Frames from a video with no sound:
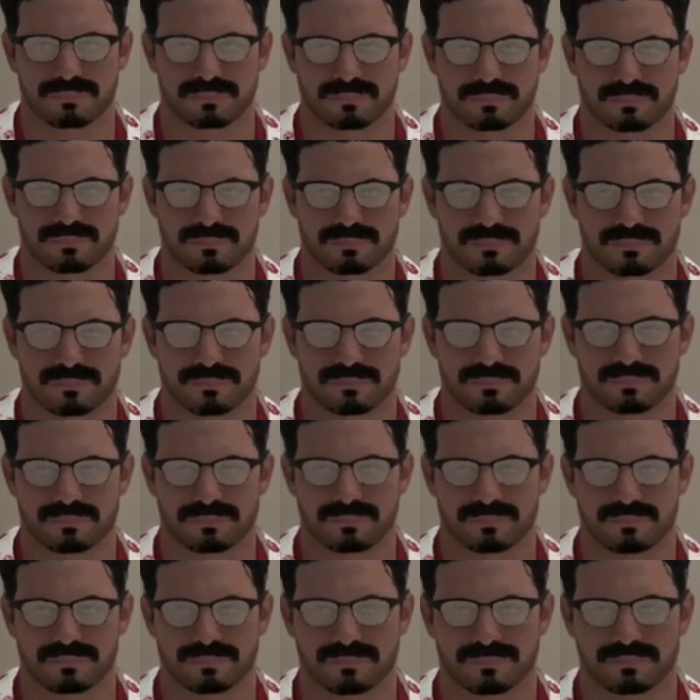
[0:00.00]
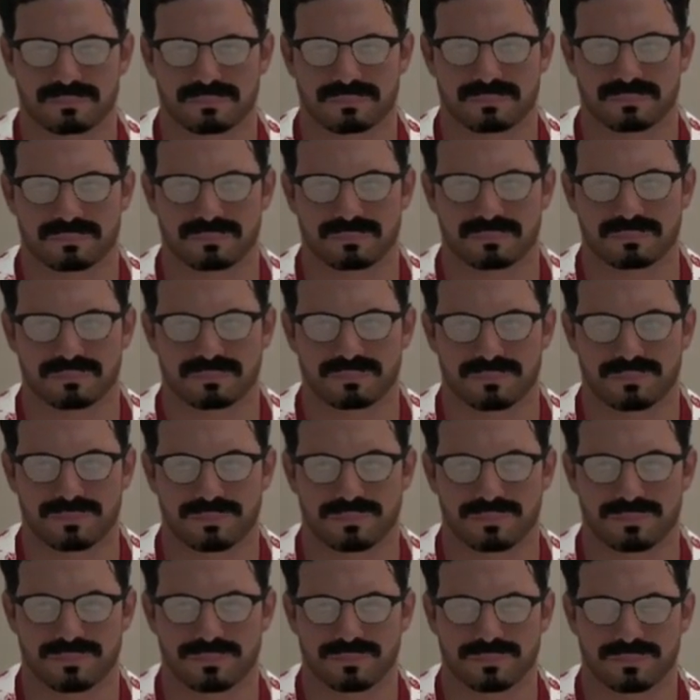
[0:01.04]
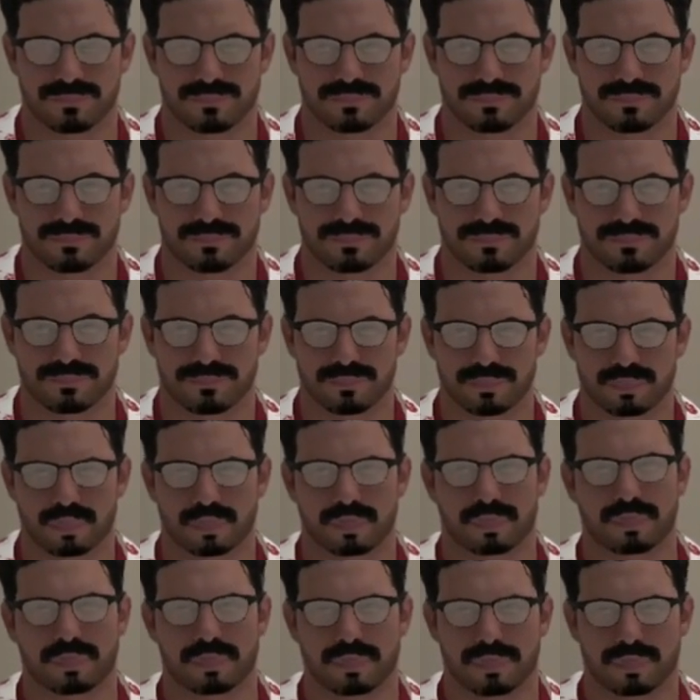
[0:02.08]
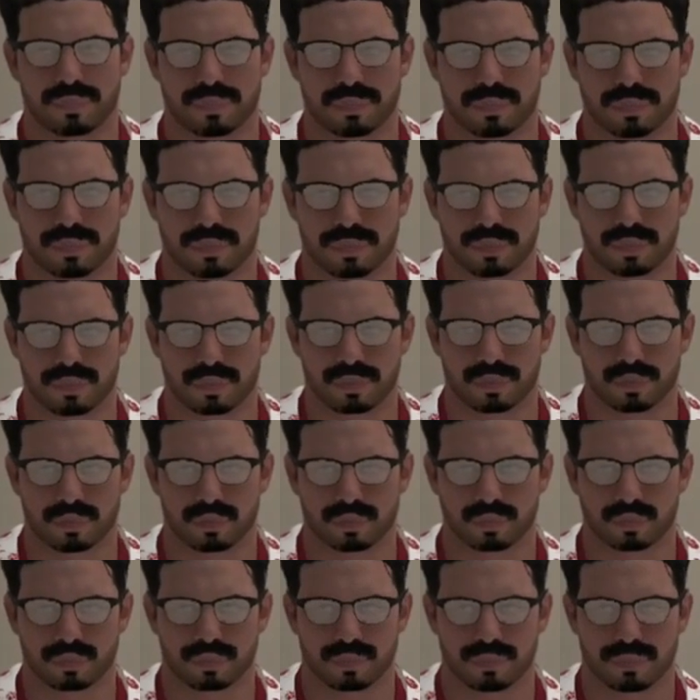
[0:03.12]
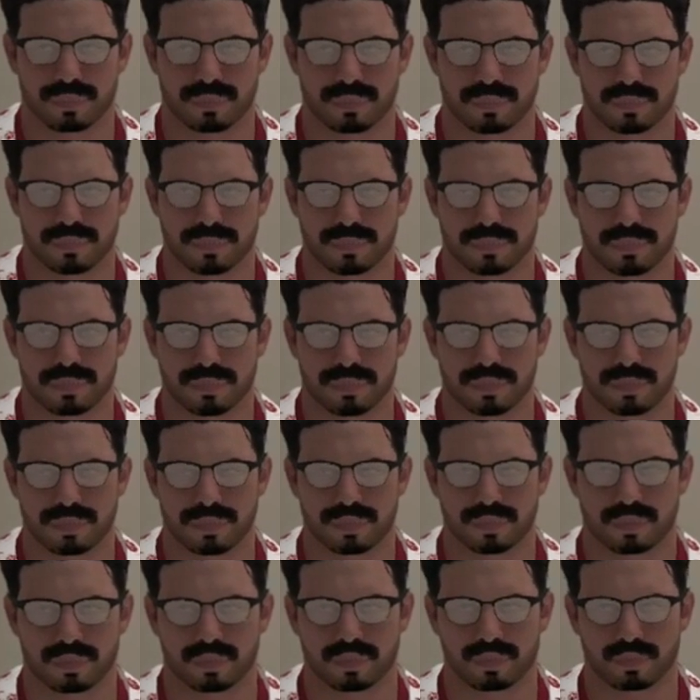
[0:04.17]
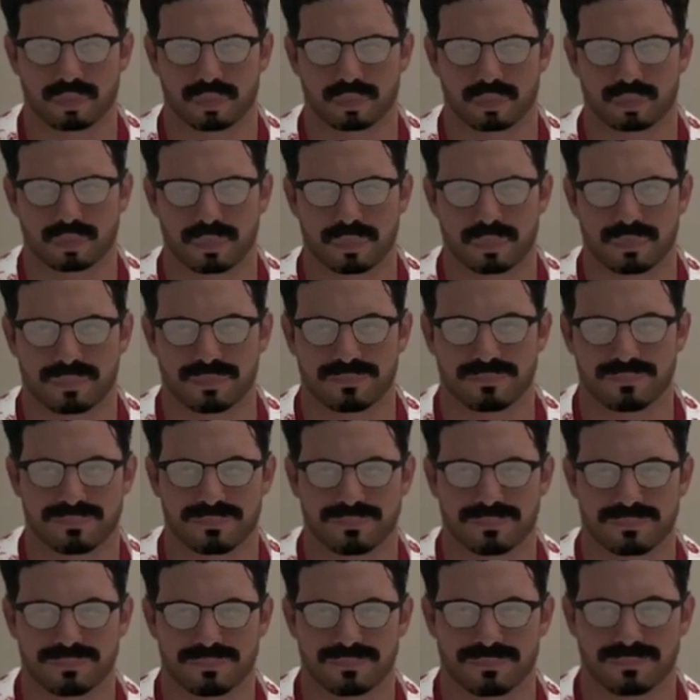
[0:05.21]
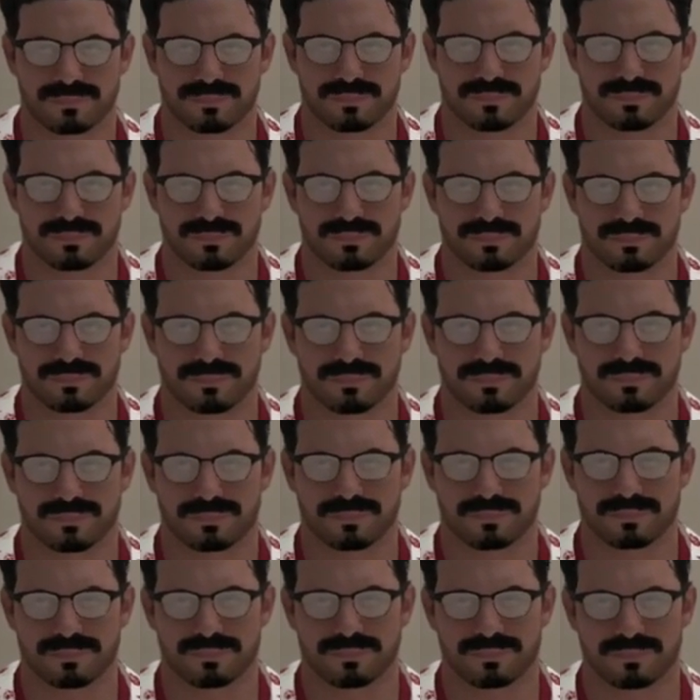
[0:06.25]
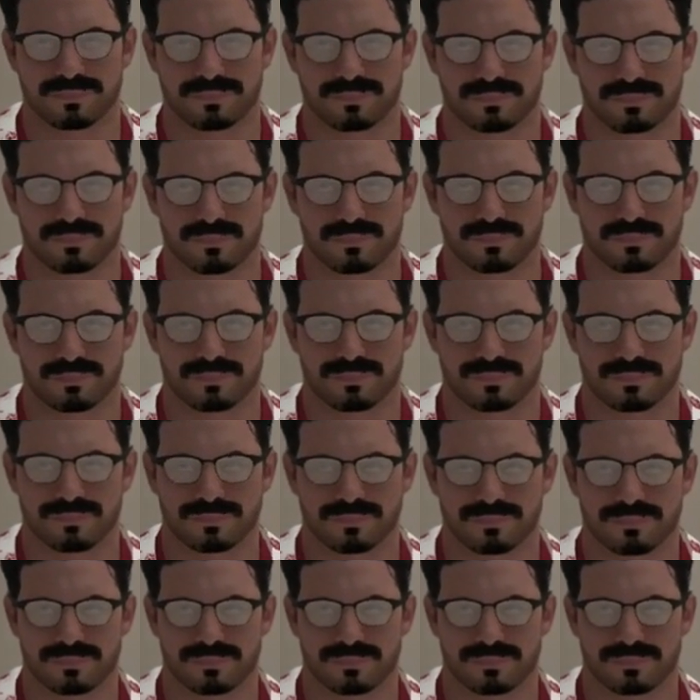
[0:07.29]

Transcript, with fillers: And I figure that's how our current champion, the Joker, would want it. Complete and utter chaos.